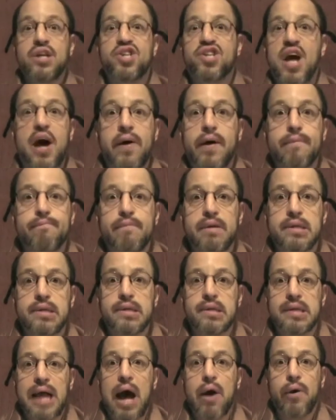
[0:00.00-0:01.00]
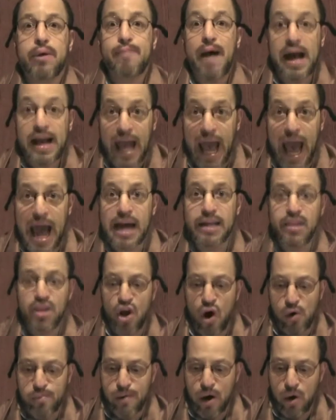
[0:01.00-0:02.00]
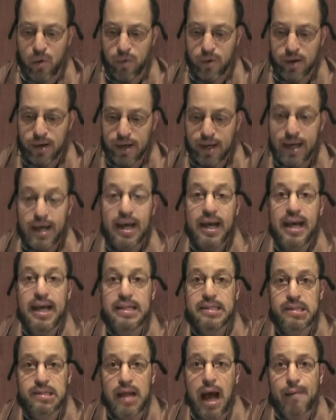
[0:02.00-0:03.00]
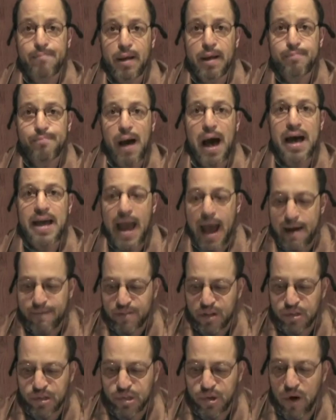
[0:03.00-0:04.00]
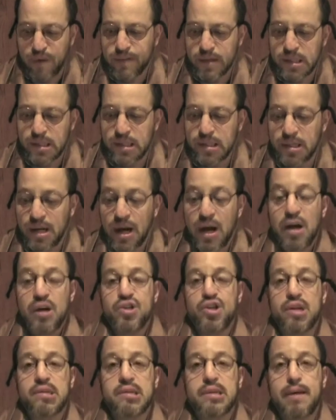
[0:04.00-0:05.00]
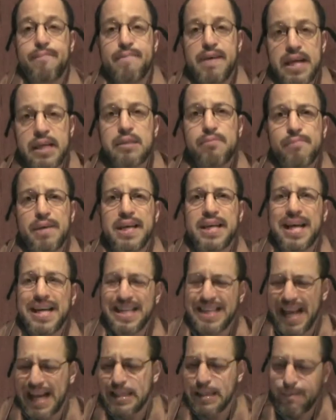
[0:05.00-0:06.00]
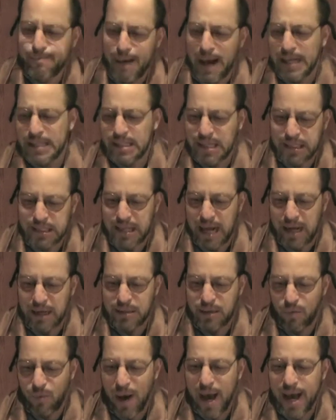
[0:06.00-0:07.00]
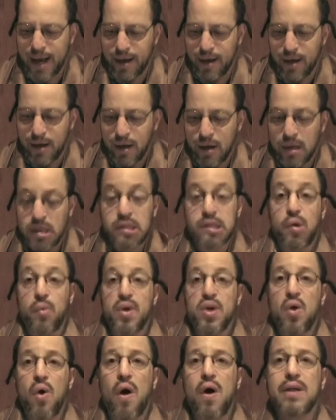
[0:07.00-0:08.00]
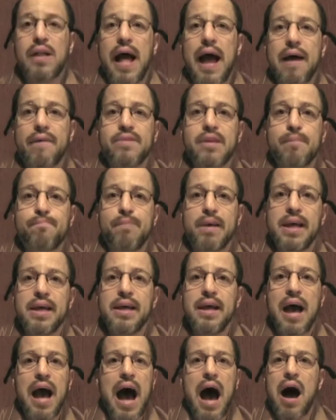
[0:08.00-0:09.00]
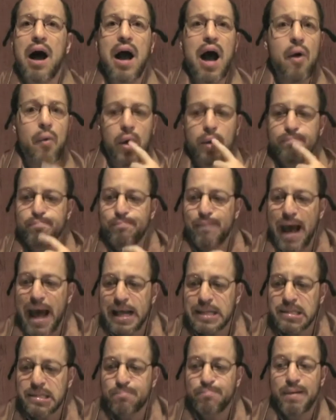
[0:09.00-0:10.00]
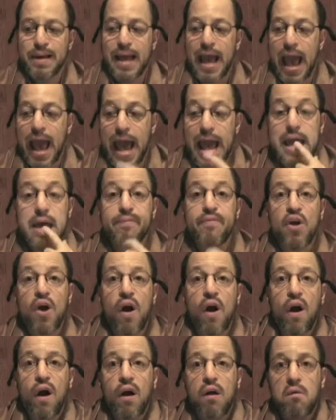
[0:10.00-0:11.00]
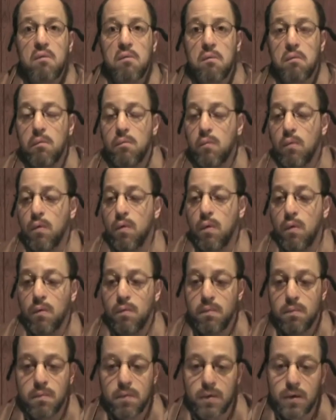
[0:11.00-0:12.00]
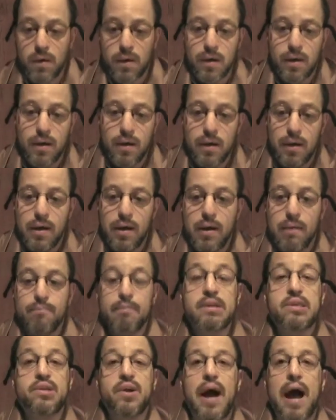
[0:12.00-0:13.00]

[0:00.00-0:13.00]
shouted Mrs. Auerbach and Yomo. "He's stopping by after services just to meet me and get the basics out of the way, so we all have to be on our best behavior." Oh. Mr.